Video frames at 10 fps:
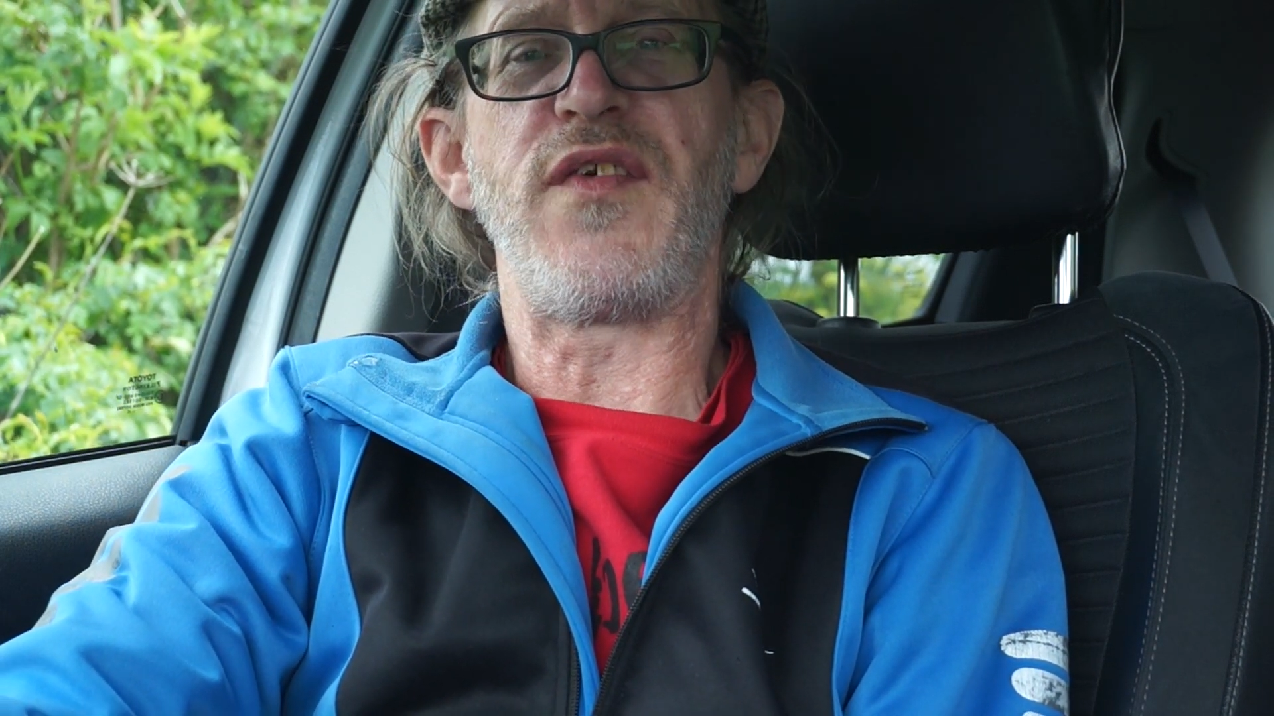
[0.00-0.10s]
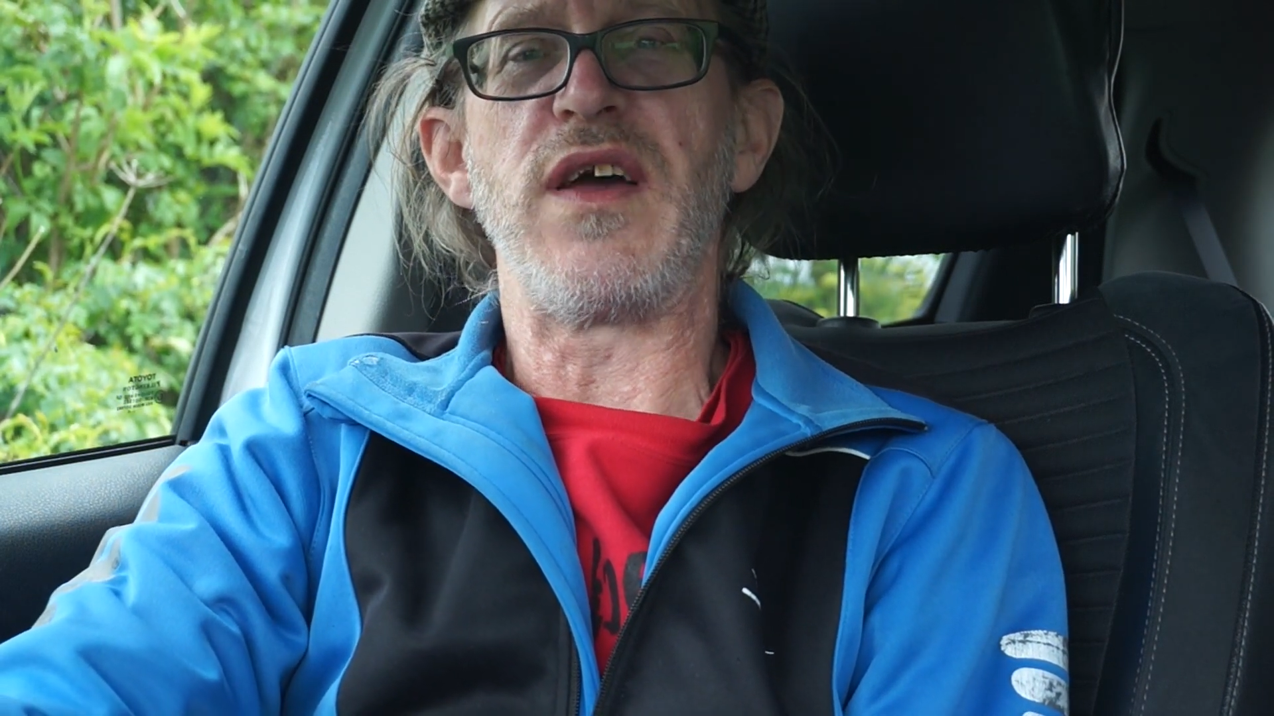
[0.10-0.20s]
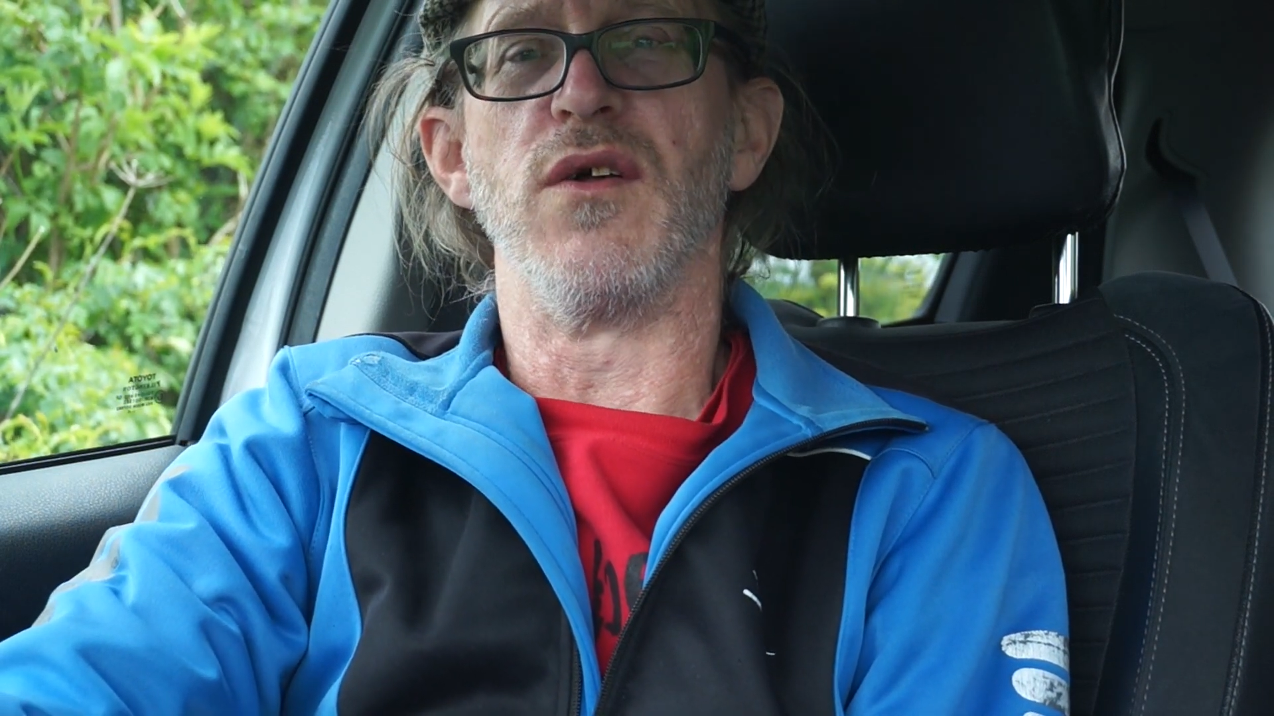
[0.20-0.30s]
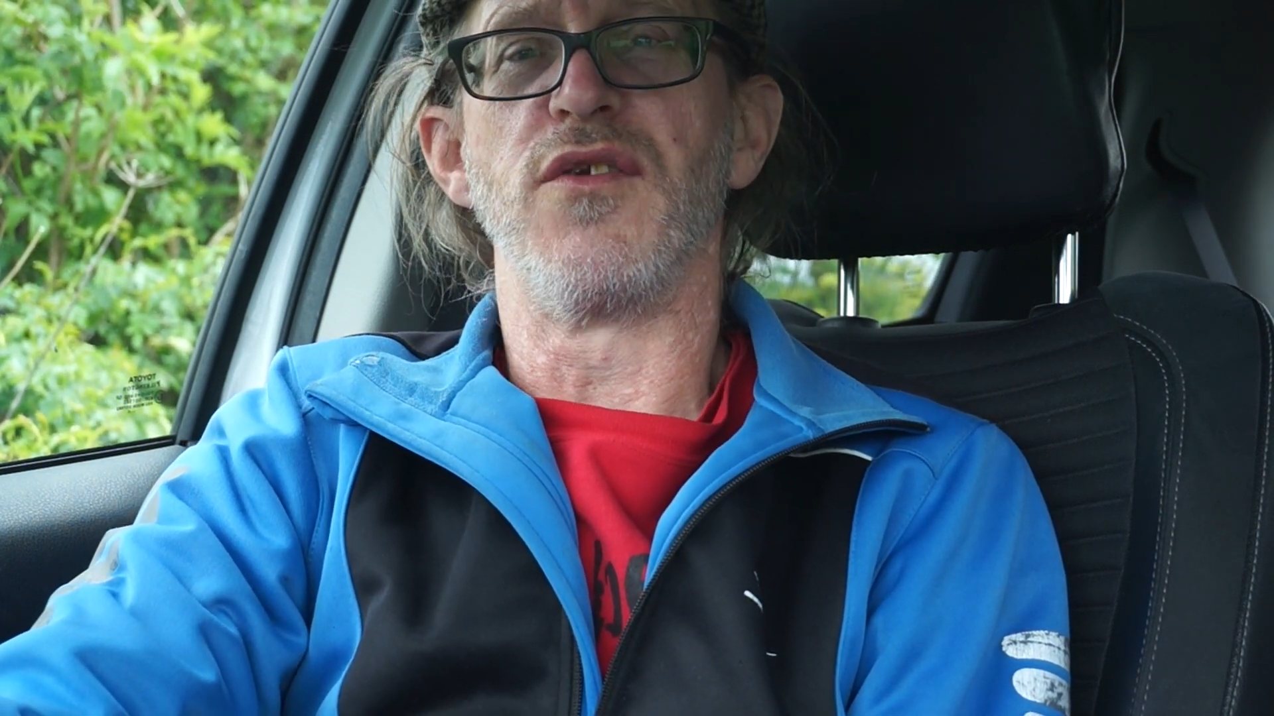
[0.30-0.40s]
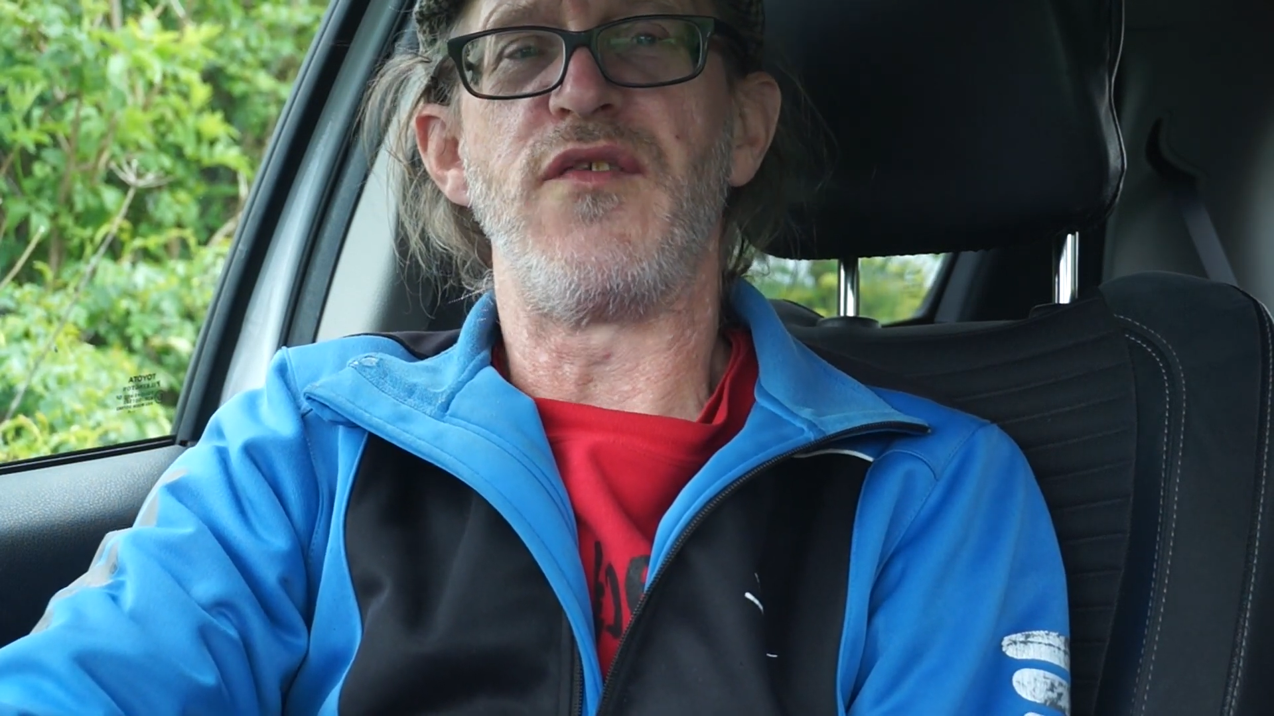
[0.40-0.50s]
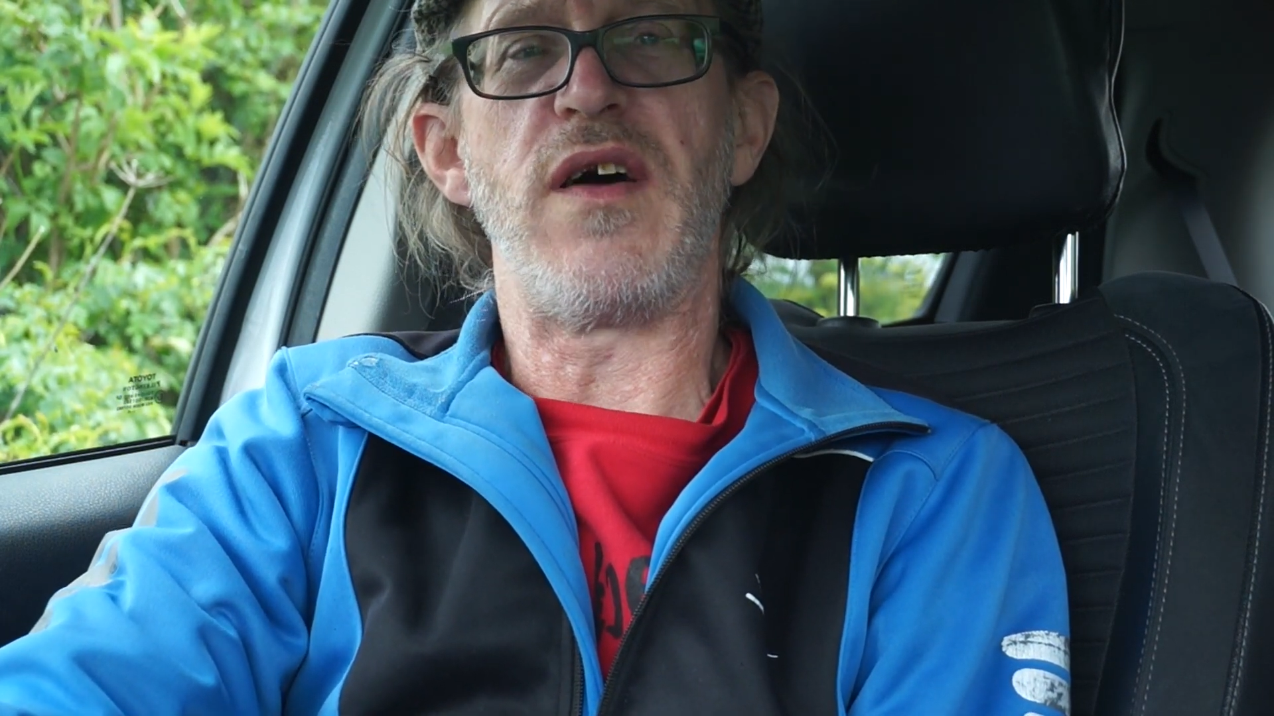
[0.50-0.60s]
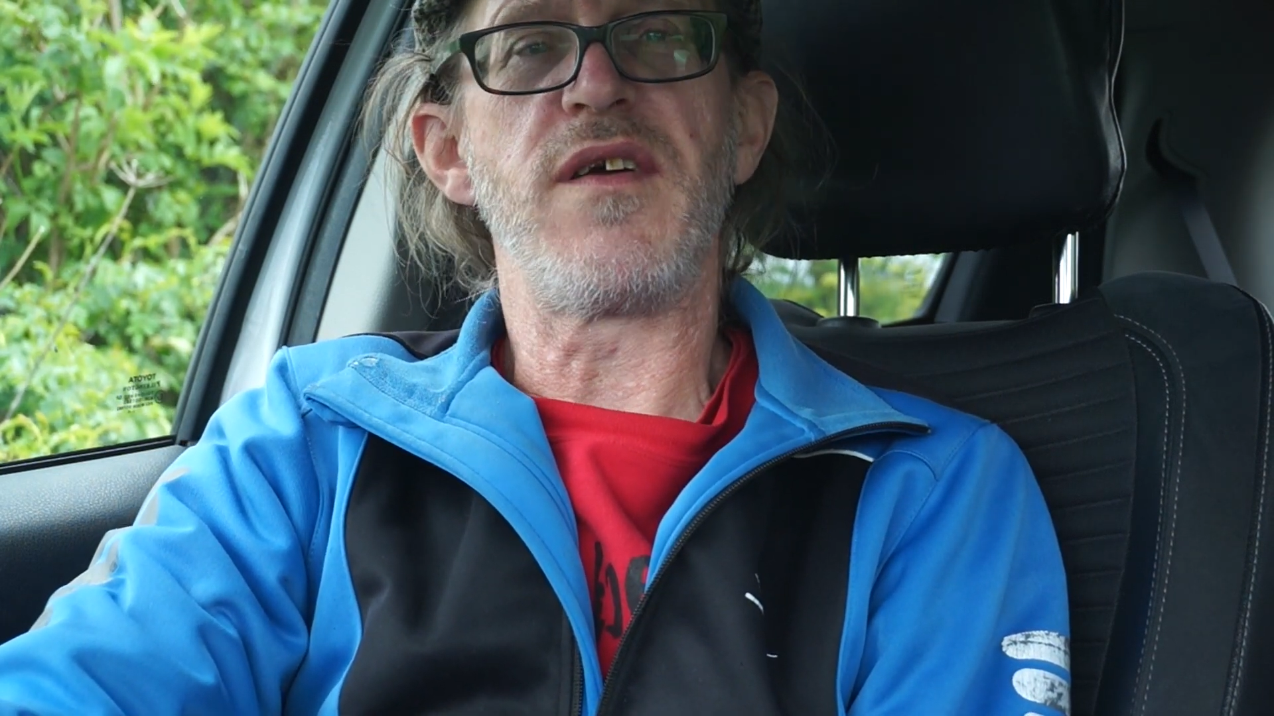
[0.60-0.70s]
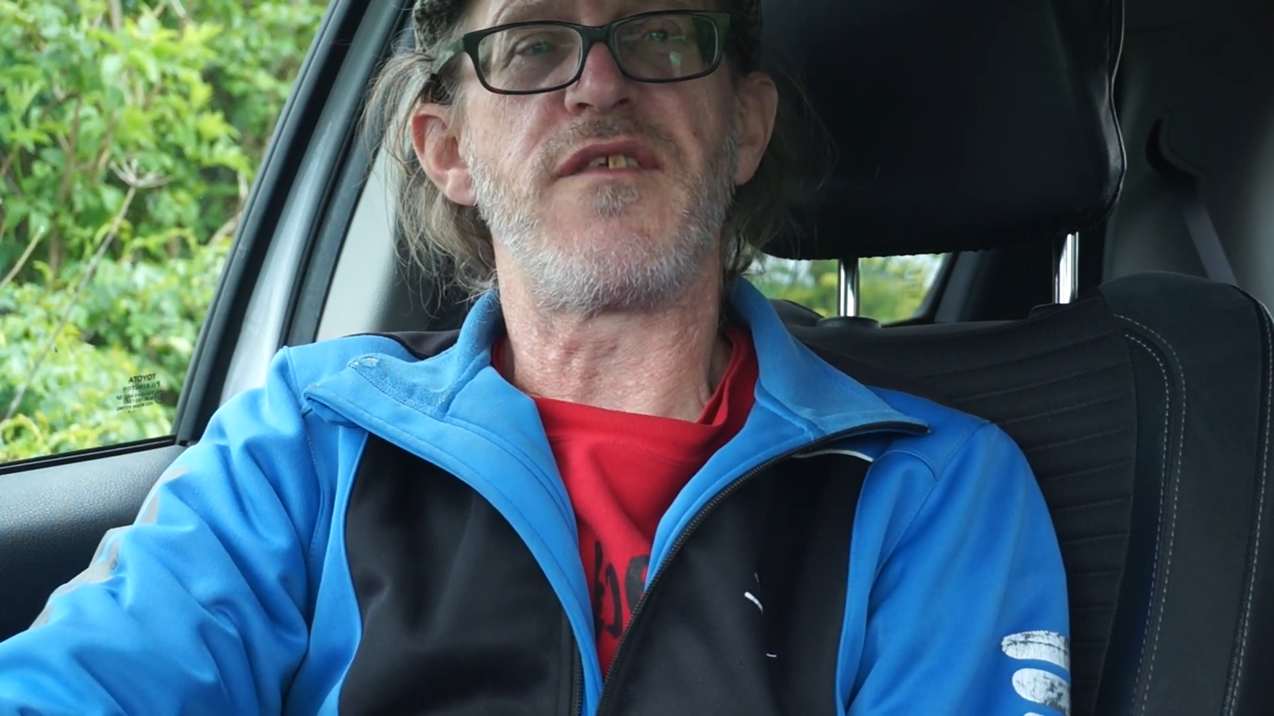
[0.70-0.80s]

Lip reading: feels very,